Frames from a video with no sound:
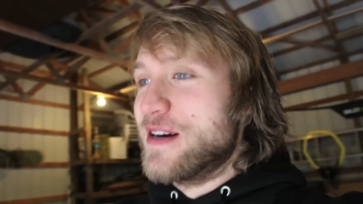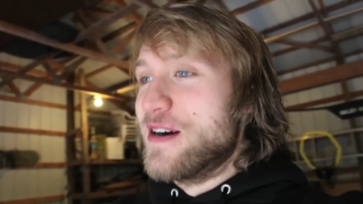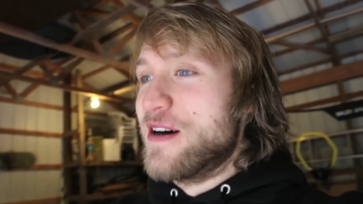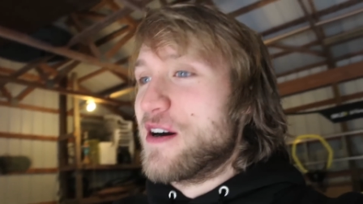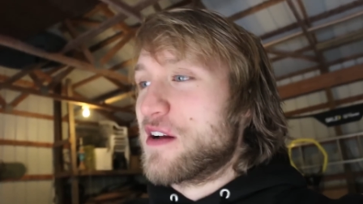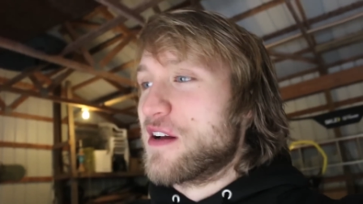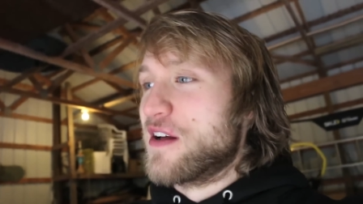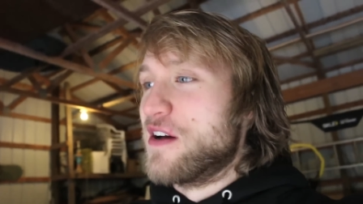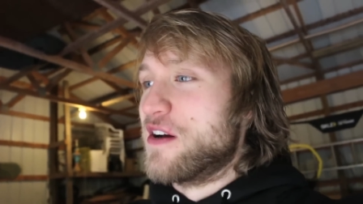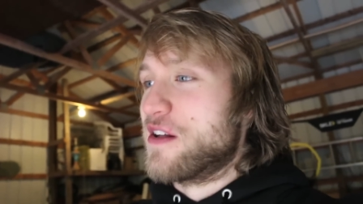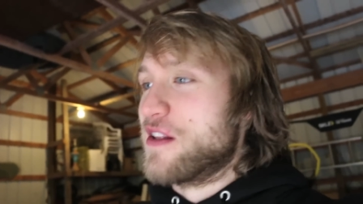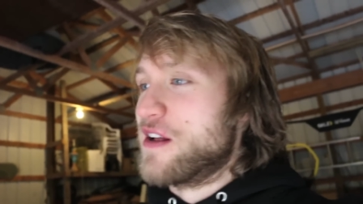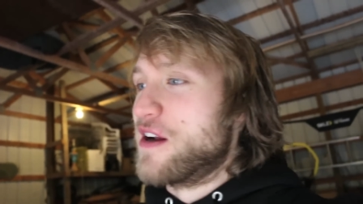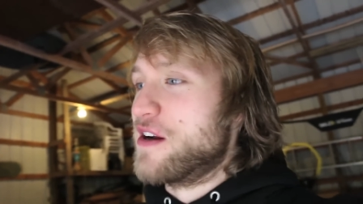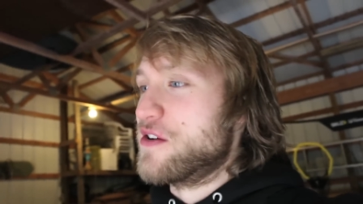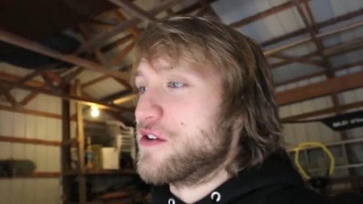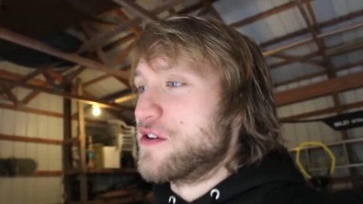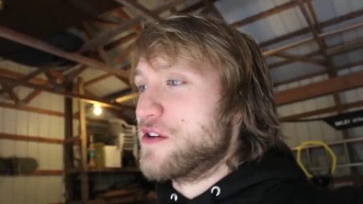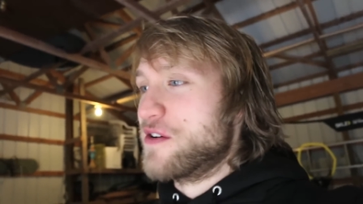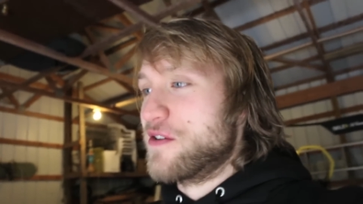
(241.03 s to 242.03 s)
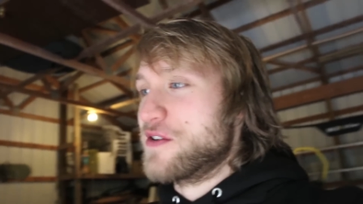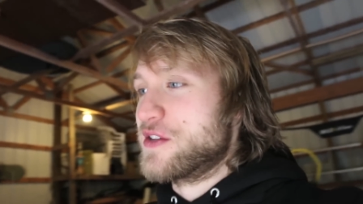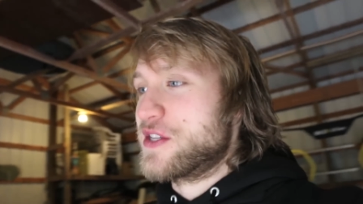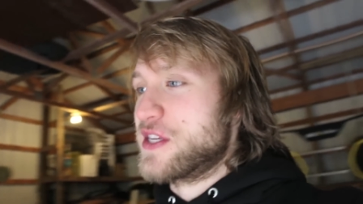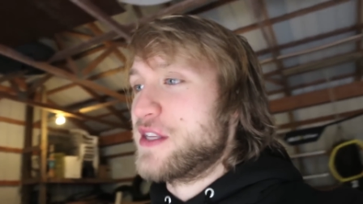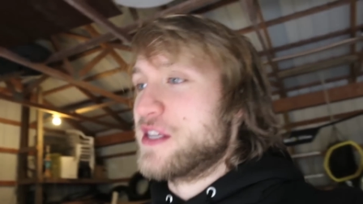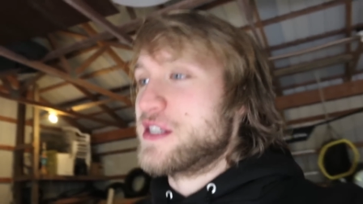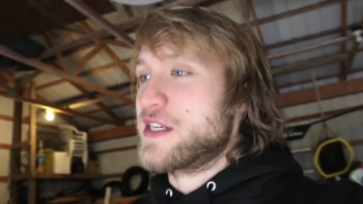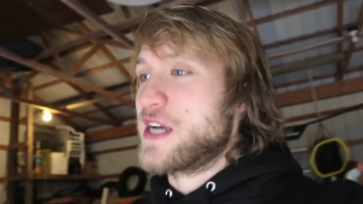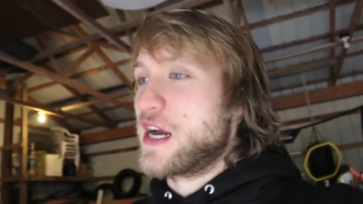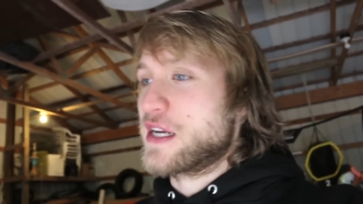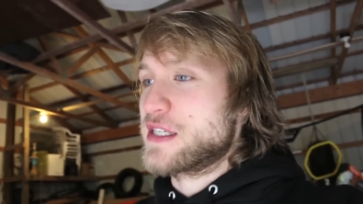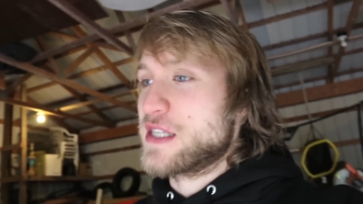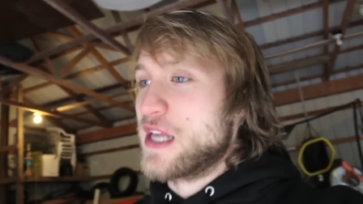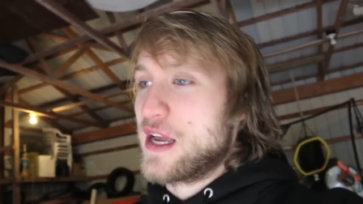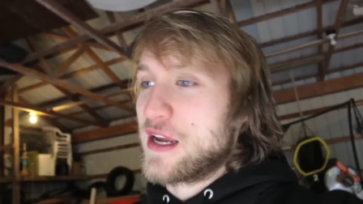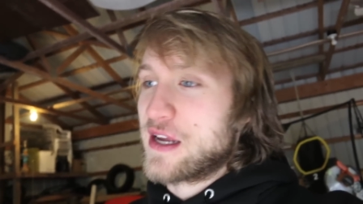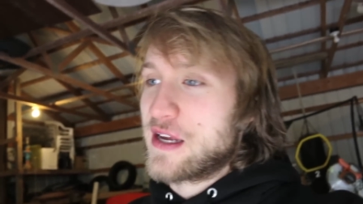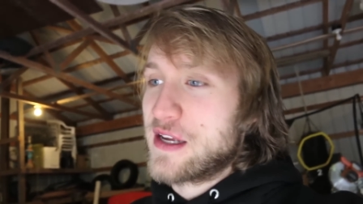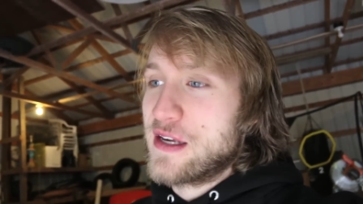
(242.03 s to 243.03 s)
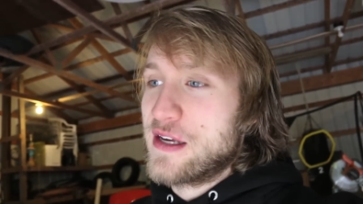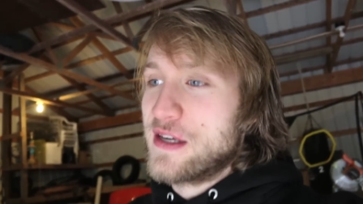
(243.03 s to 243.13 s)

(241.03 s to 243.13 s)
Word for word: Uncle Larry or, or the doc's like,